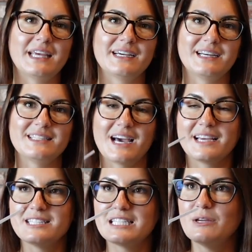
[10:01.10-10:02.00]
and I
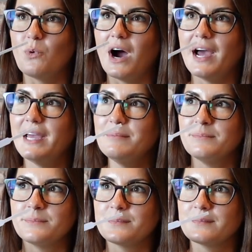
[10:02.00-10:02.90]
can see why.
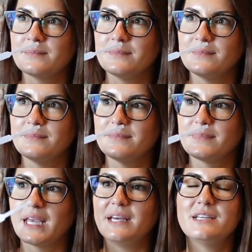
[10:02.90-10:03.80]

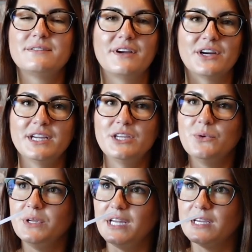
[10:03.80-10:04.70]
It is very
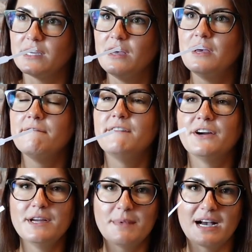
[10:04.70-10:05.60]
unique,
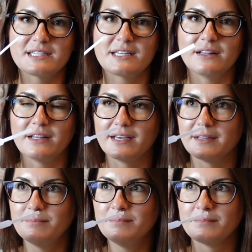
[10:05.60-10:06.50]
very
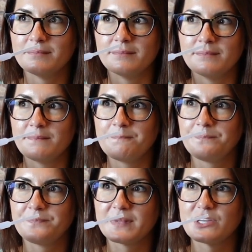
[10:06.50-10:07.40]
masculine.
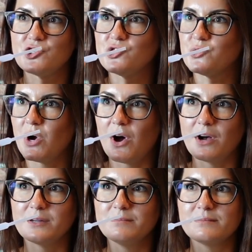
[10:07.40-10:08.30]

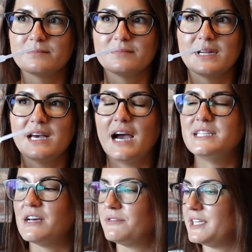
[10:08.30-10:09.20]
strong. I
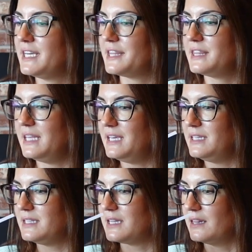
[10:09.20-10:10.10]
definitely get
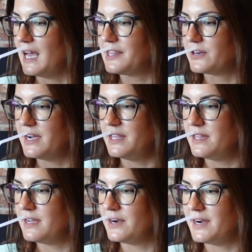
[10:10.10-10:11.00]
the leather in
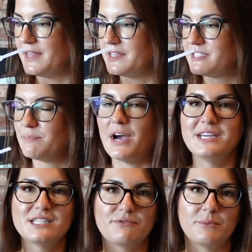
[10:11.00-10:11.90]
there and the
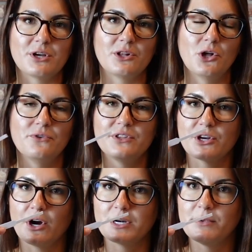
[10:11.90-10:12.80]
spice from the clove and the
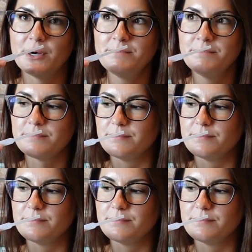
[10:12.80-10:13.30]
cardamom